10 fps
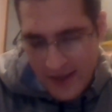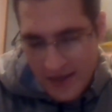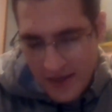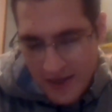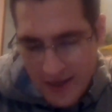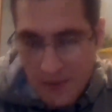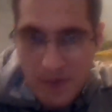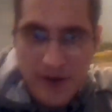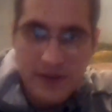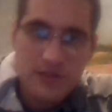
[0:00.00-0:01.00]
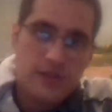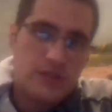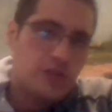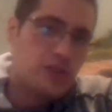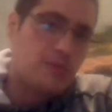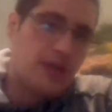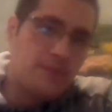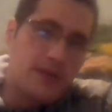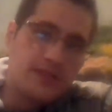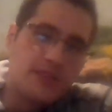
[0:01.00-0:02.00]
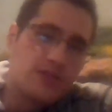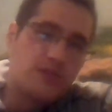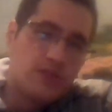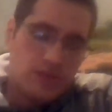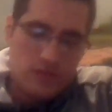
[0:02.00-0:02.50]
Compare that to Judas Maccabees'